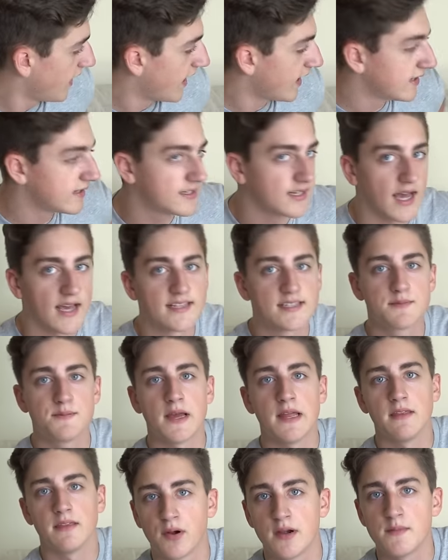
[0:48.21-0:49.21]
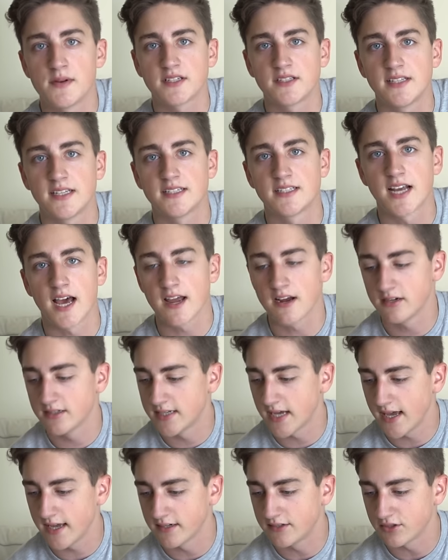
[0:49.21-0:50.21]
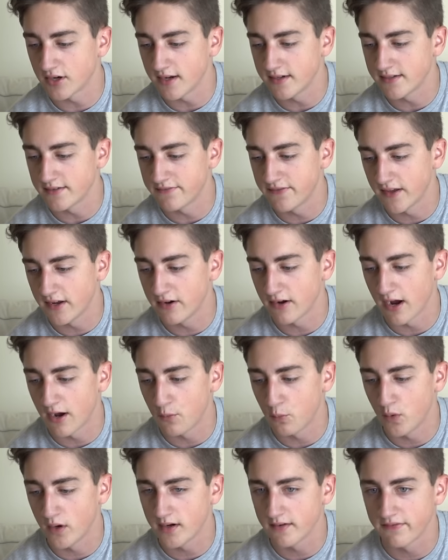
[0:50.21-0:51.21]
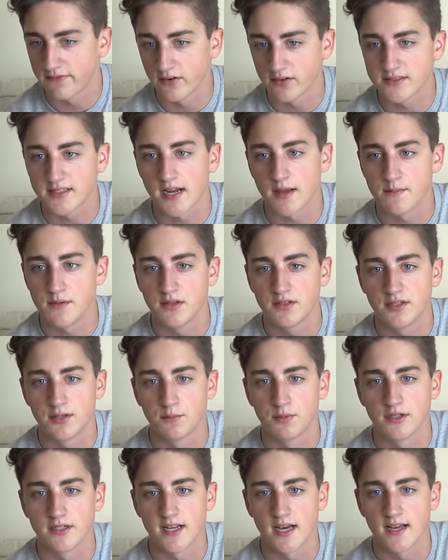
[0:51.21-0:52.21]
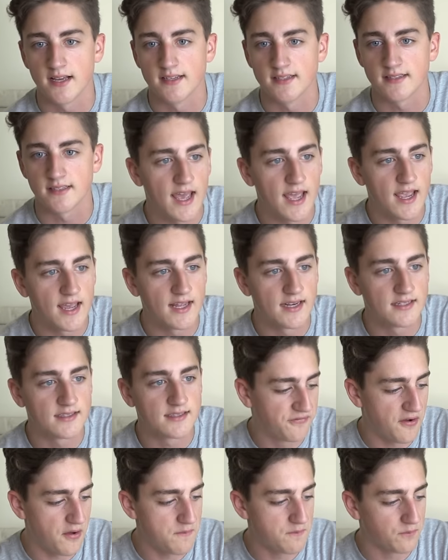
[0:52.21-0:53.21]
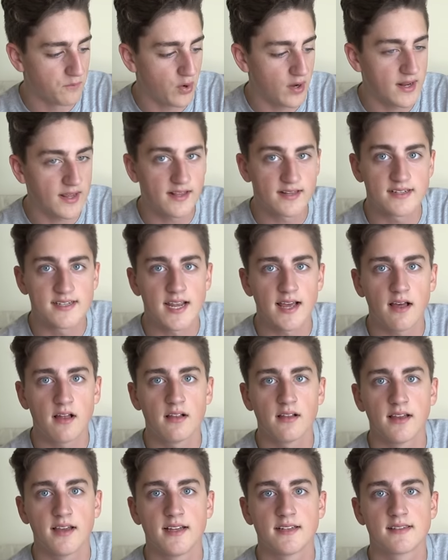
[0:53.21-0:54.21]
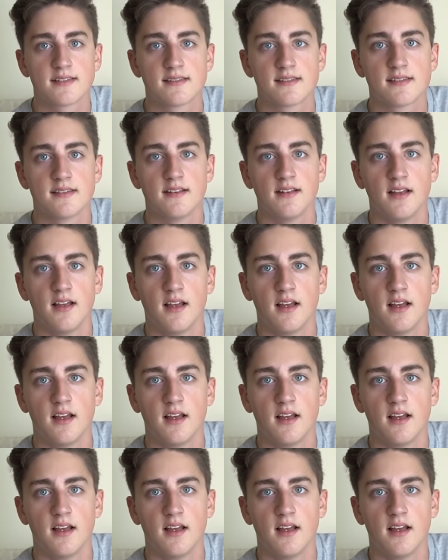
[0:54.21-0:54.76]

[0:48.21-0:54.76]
And I spent pretty much the entire day trying to figure out what a full-time YouTuber does. And from what I could tell, it's